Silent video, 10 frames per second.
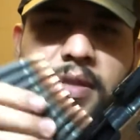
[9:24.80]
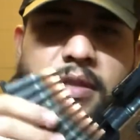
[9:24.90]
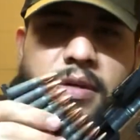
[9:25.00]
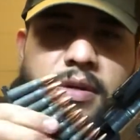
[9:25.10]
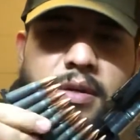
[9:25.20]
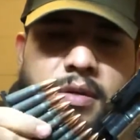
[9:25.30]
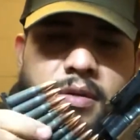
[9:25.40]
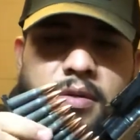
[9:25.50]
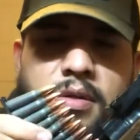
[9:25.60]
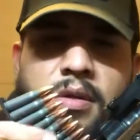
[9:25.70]
in there,
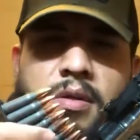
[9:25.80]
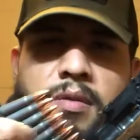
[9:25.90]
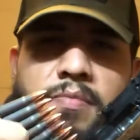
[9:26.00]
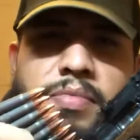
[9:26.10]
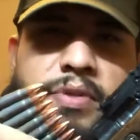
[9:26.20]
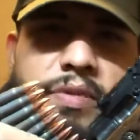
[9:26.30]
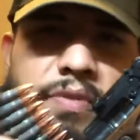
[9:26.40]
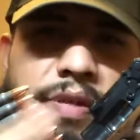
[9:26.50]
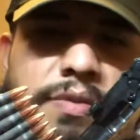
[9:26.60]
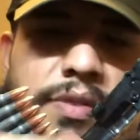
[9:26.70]
push the
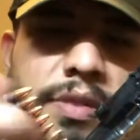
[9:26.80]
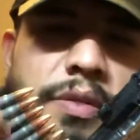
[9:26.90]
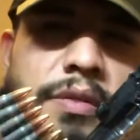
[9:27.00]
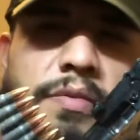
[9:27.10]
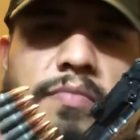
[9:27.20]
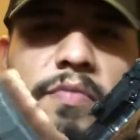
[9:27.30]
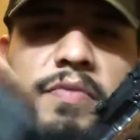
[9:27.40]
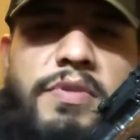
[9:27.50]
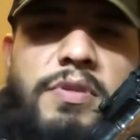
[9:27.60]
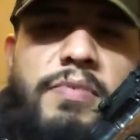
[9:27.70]
rounds in, move
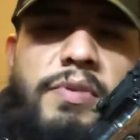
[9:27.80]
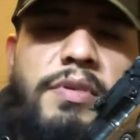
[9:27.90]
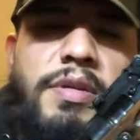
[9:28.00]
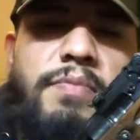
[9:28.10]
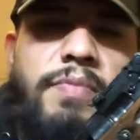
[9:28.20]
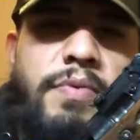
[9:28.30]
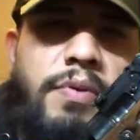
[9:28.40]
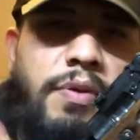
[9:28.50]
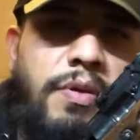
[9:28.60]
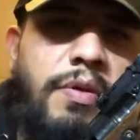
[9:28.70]
the stripper clip,
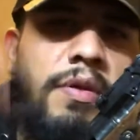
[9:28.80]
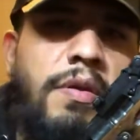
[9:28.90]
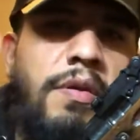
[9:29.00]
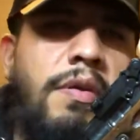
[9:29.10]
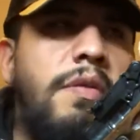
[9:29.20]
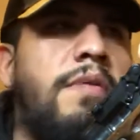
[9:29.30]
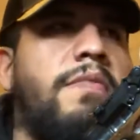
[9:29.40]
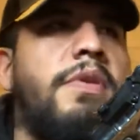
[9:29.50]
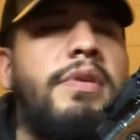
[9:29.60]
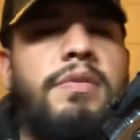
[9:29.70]

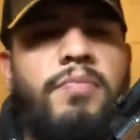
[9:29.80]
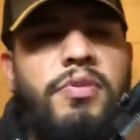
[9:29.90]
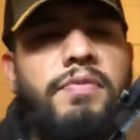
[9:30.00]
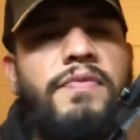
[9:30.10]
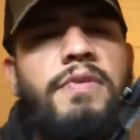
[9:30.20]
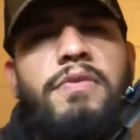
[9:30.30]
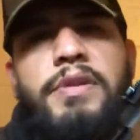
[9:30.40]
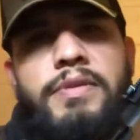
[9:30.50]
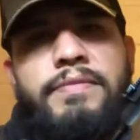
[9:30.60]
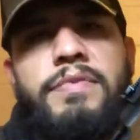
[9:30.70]
run that bolt forward,
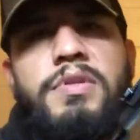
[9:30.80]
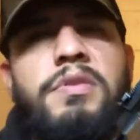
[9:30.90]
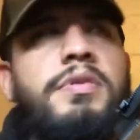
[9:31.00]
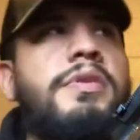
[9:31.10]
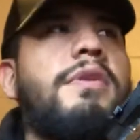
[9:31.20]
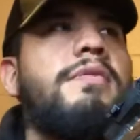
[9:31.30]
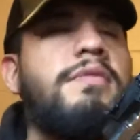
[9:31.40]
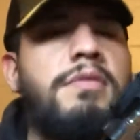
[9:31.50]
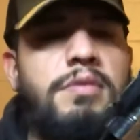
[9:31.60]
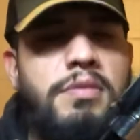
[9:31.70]
and it's good to go.
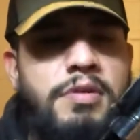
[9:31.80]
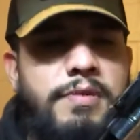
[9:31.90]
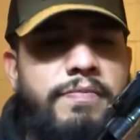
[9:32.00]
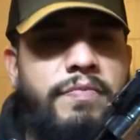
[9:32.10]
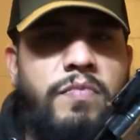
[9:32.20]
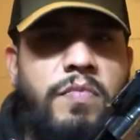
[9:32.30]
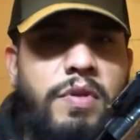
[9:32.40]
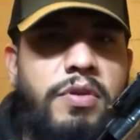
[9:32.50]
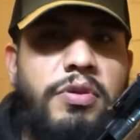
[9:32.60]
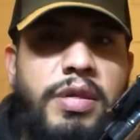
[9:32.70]
Um,
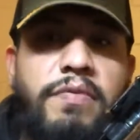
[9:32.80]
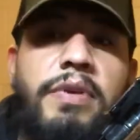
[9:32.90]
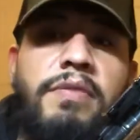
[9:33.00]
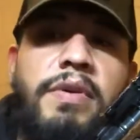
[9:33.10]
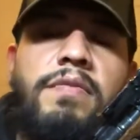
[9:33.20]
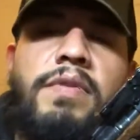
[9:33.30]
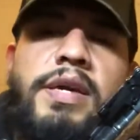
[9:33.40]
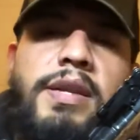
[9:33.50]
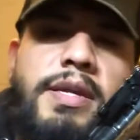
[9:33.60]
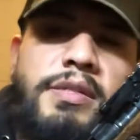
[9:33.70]
you can get really quick with
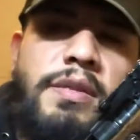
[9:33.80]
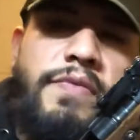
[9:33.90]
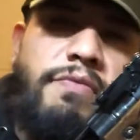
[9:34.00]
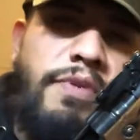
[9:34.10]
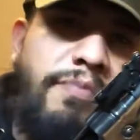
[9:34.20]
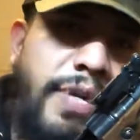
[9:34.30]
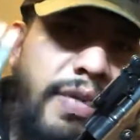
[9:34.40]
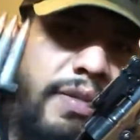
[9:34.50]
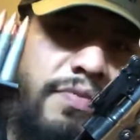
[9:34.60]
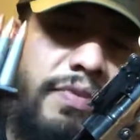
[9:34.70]
that actually if you really
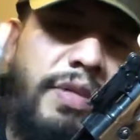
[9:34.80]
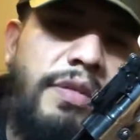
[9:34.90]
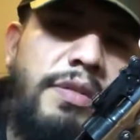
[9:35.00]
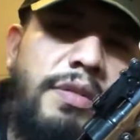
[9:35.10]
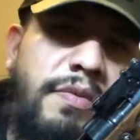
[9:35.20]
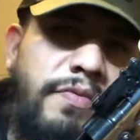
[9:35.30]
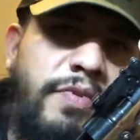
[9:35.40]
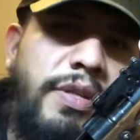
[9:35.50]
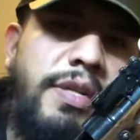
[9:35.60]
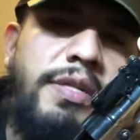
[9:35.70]
practice with these. It's
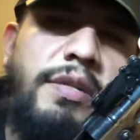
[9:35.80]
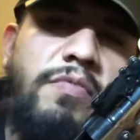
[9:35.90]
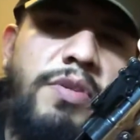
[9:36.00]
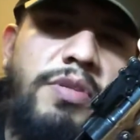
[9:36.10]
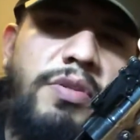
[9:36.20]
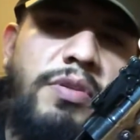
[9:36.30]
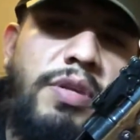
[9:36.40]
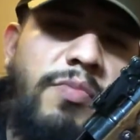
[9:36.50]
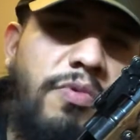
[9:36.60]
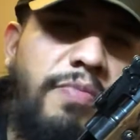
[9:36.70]
really easy once you
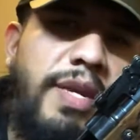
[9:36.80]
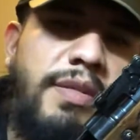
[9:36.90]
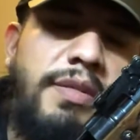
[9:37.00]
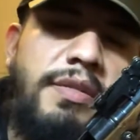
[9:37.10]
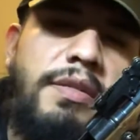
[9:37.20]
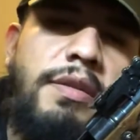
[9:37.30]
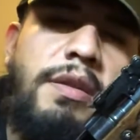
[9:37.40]
get more practice in.